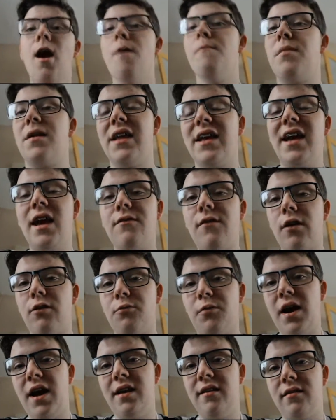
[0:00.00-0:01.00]
But I didn't get around
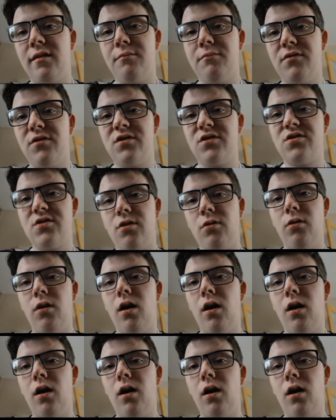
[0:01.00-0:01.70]
to edit them for so